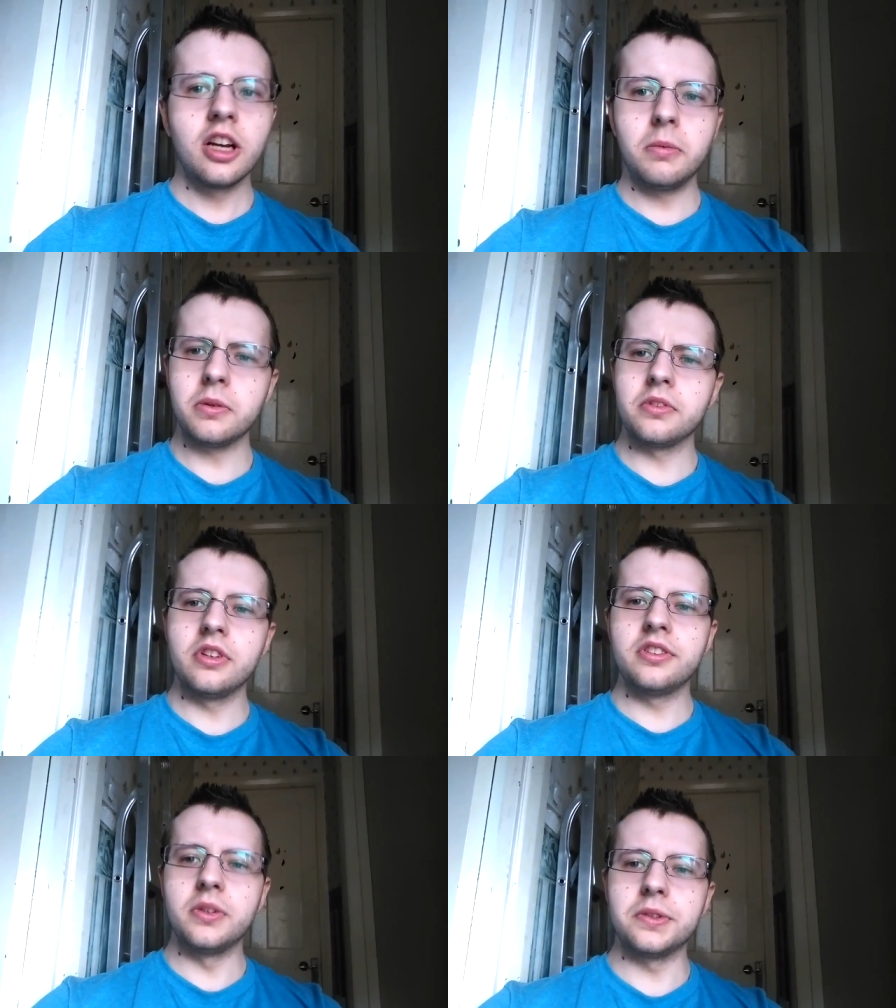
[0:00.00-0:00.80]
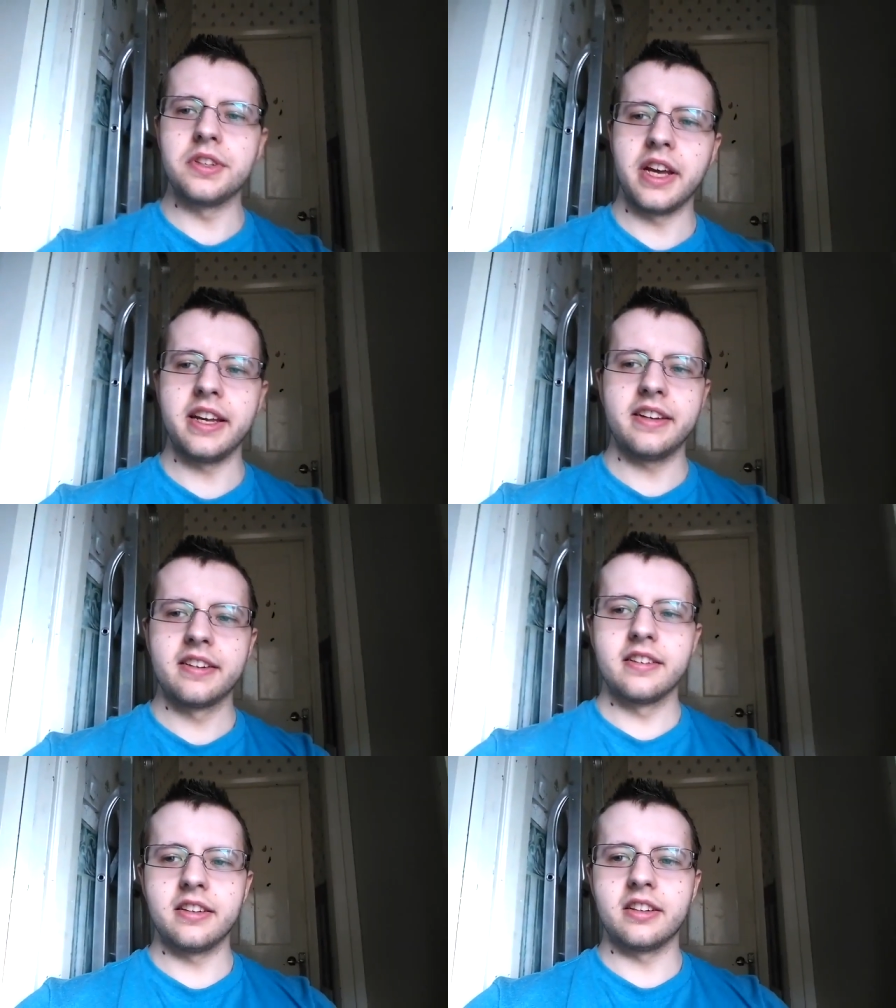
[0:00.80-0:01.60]
I might as well use it all today.
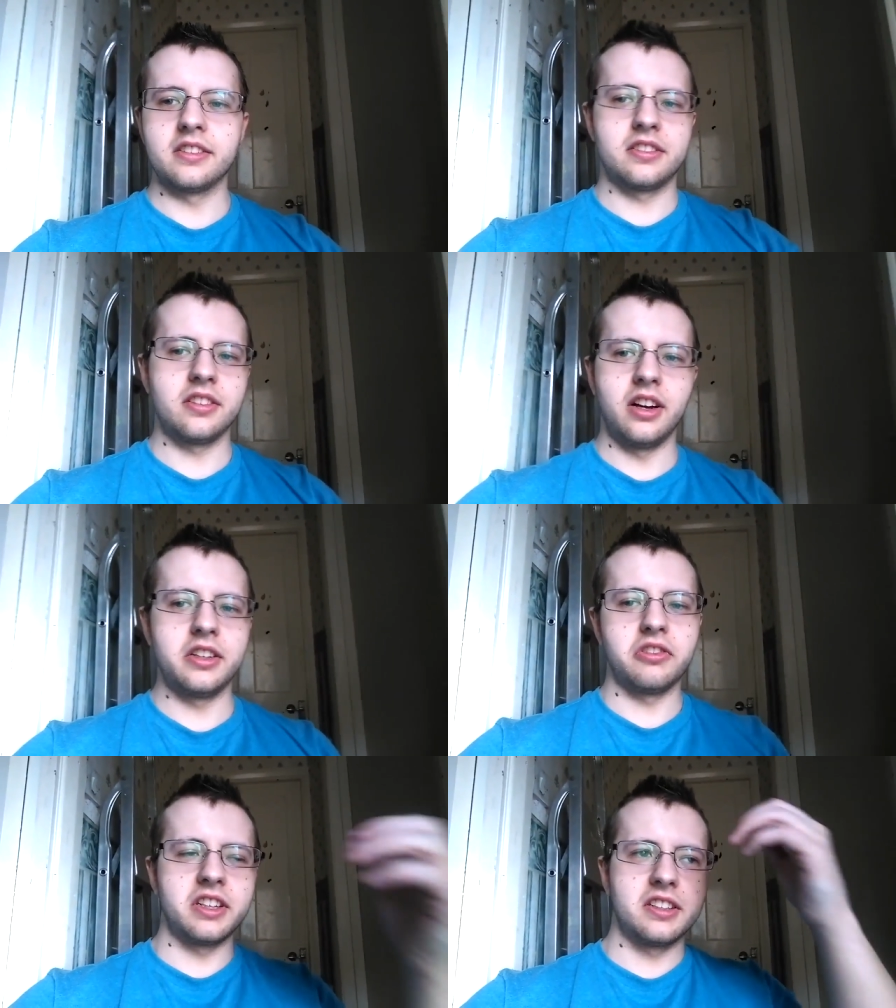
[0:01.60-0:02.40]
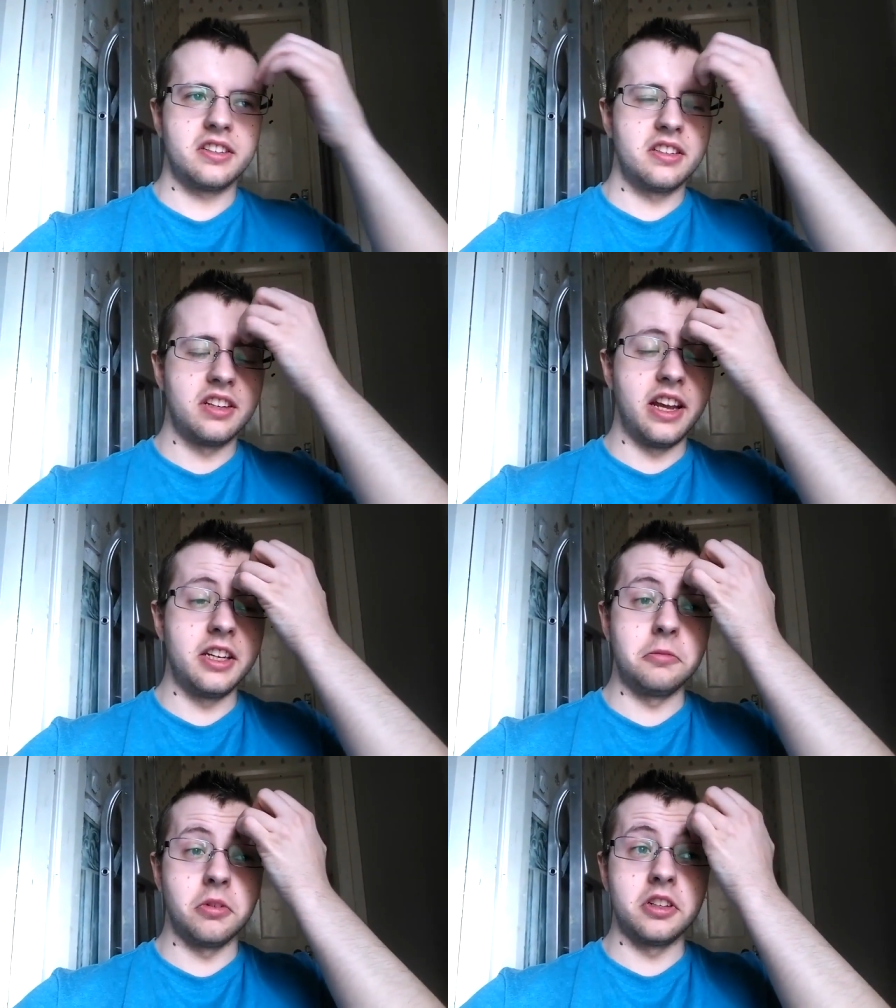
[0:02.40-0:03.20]
Like, because I drink
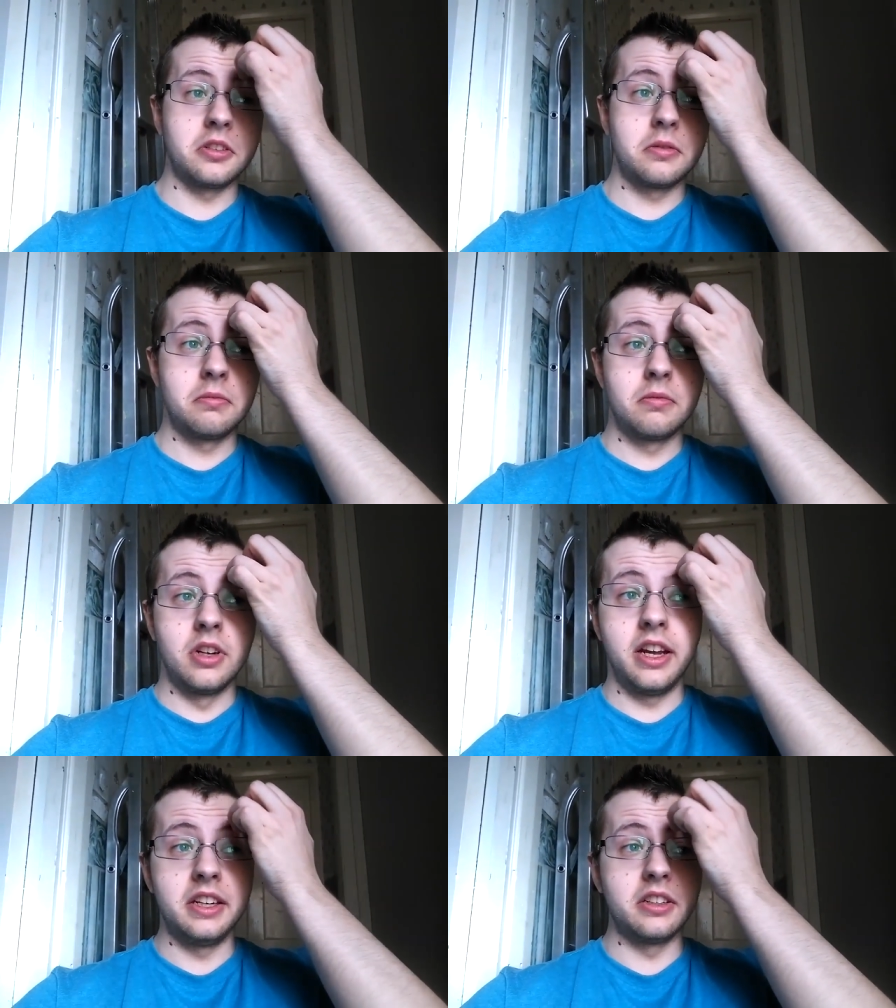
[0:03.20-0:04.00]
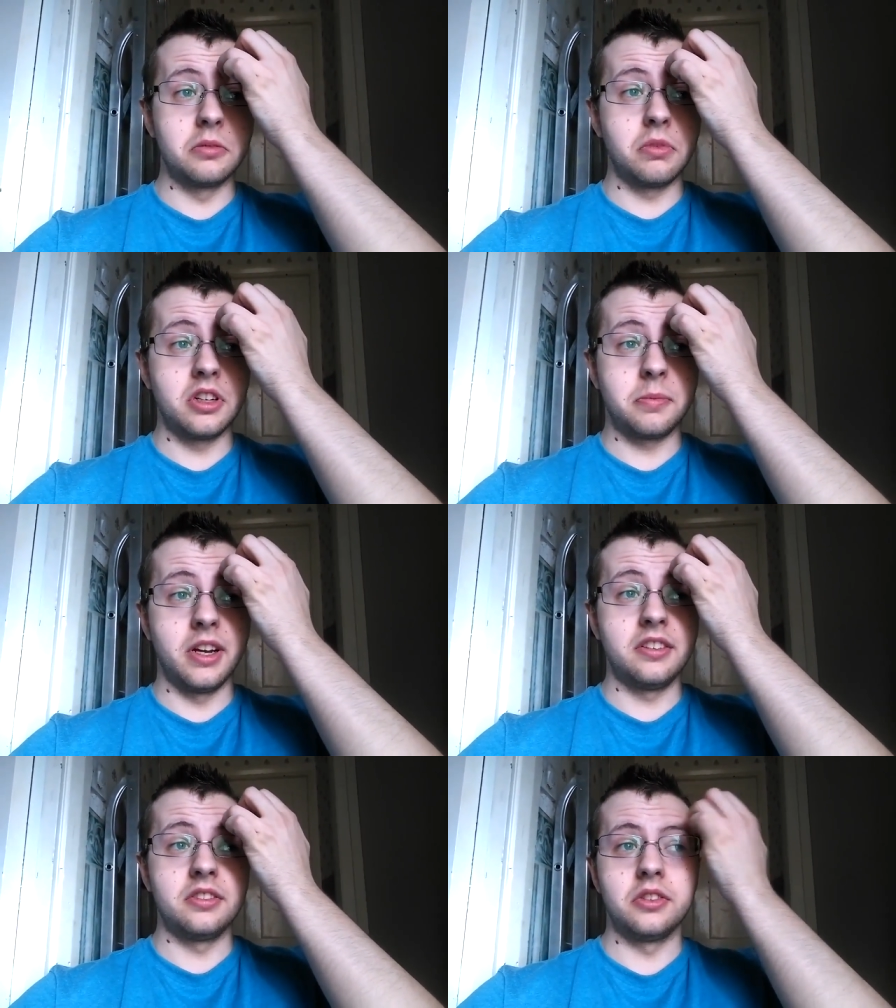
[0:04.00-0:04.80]
any British, any good British
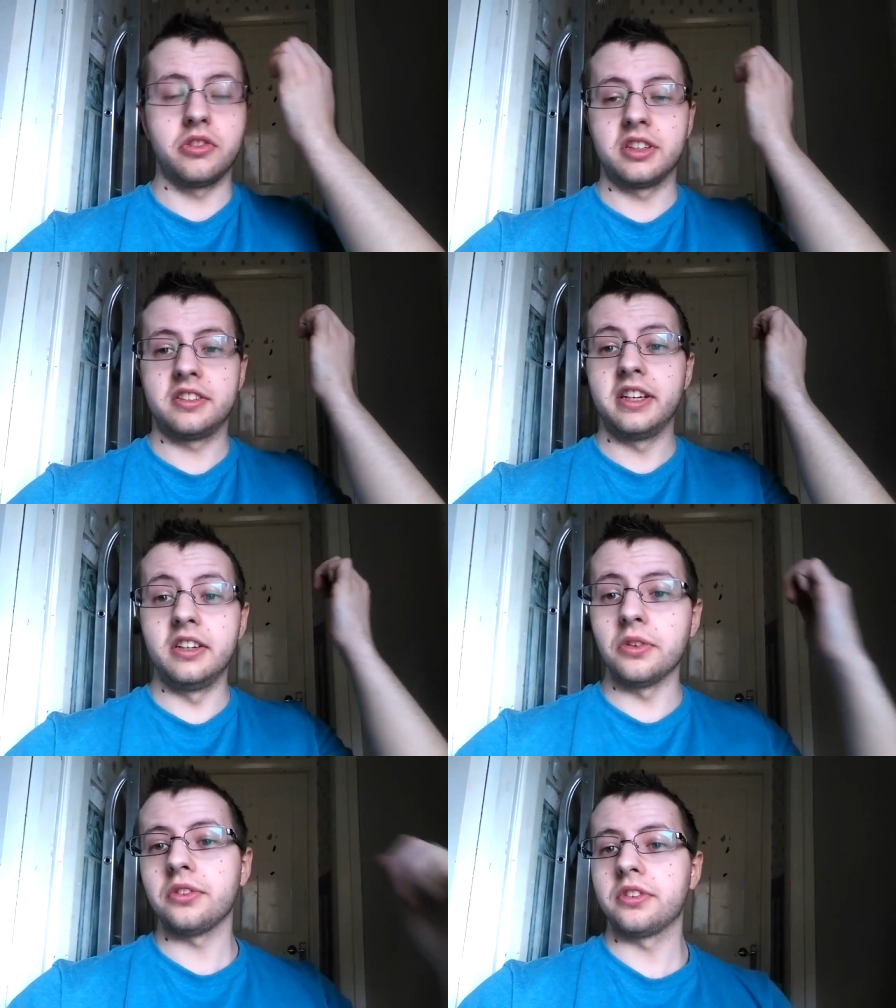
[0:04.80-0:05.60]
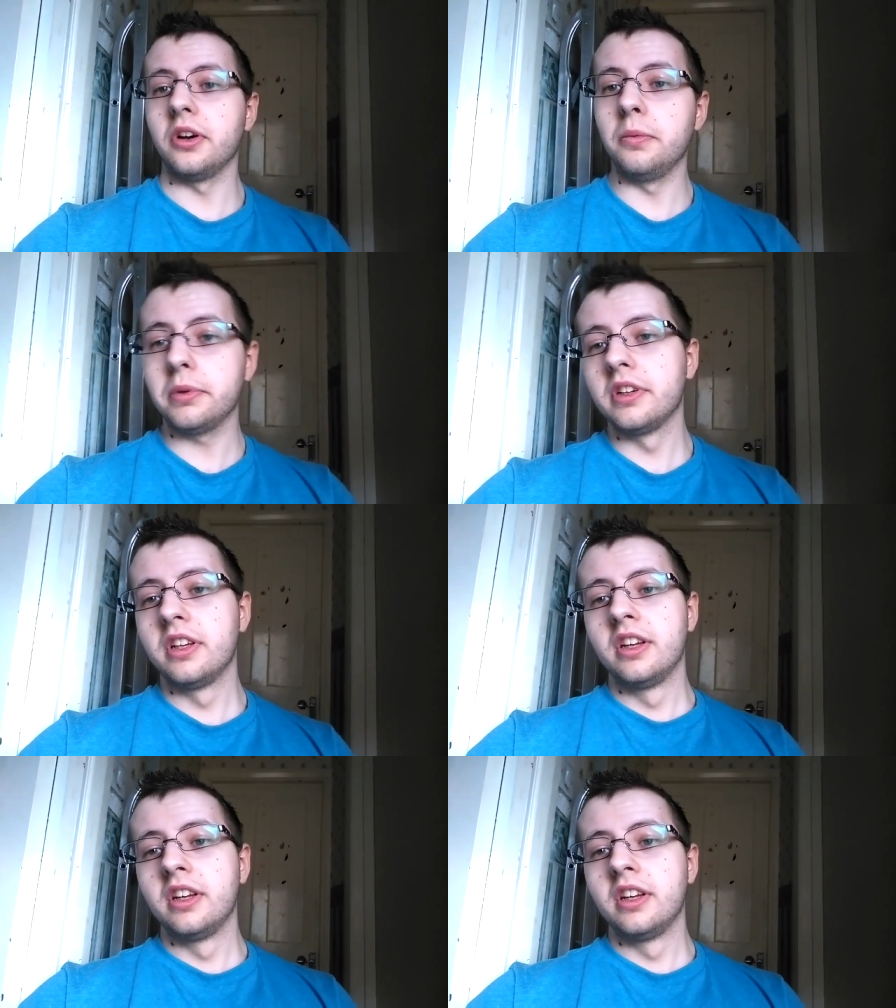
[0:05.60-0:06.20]
person, you drink tea non-stop.